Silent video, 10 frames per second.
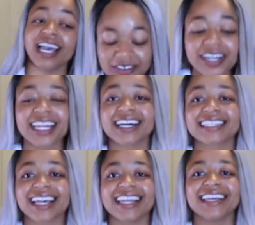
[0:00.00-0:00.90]
You can
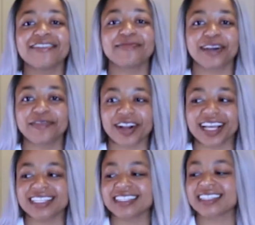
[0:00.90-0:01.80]
ask any of my
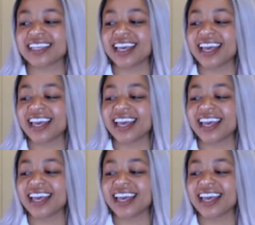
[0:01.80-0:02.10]
friends,